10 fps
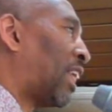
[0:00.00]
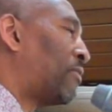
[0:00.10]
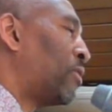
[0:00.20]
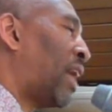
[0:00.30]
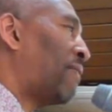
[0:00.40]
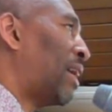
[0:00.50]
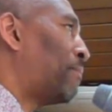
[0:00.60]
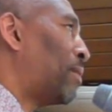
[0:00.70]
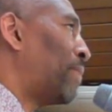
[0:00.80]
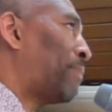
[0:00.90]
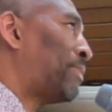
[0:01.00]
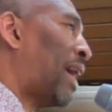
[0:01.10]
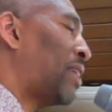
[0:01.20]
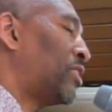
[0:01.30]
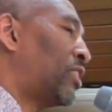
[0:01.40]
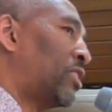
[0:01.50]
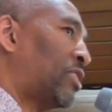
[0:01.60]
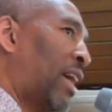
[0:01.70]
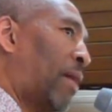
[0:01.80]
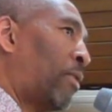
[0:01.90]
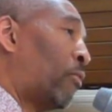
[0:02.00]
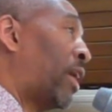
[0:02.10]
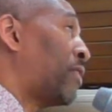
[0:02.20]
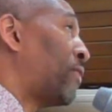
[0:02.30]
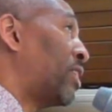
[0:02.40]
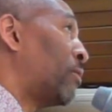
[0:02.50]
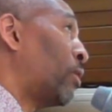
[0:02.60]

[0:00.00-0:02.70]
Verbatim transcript: If you have not been baptized in Jesus' name, we're ready for you.